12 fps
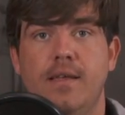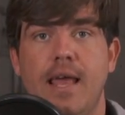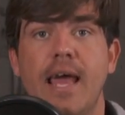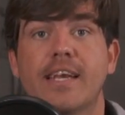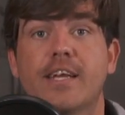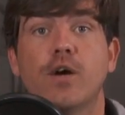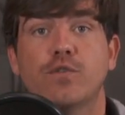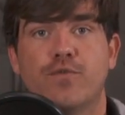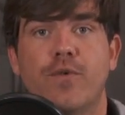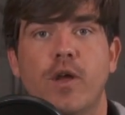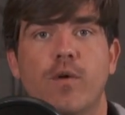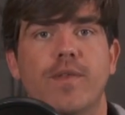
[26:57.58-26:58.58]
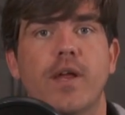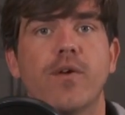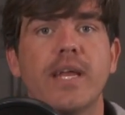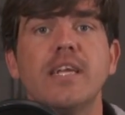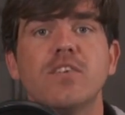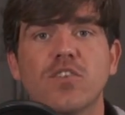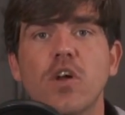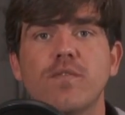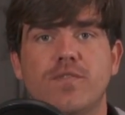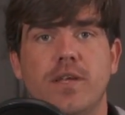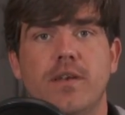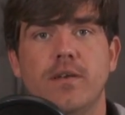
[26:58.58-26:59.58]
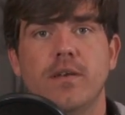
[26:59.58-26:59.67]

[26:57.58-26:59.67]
at Coach V over there, and he deserves it.